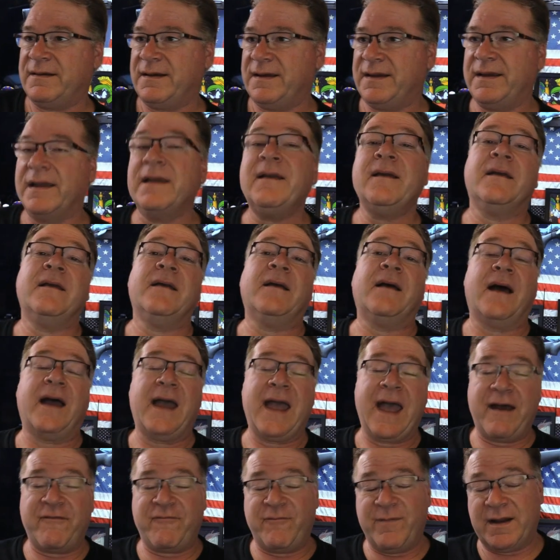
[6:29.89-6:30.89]
I I
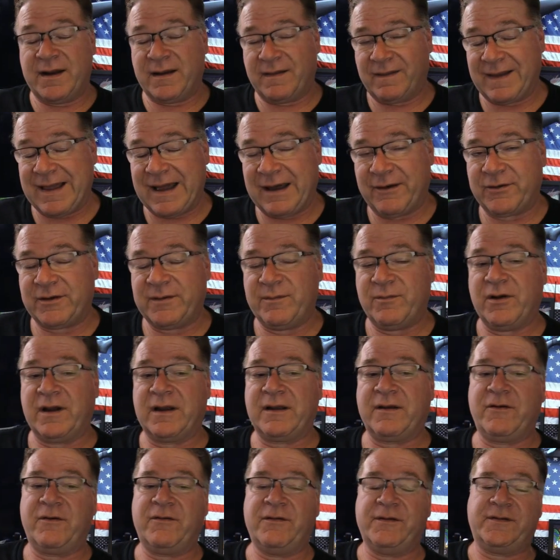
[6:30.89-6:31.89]
have been allowed to
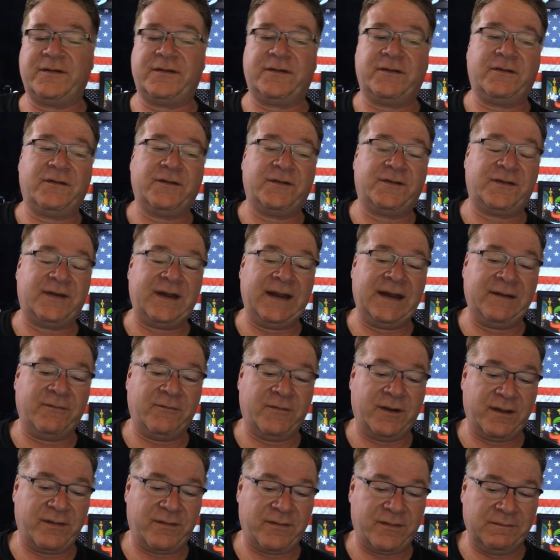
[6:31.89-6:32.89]
bring Chris, Christine
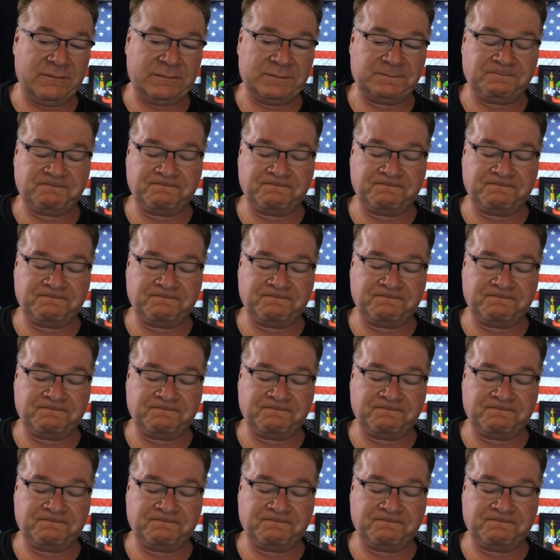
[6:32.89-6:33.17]
with.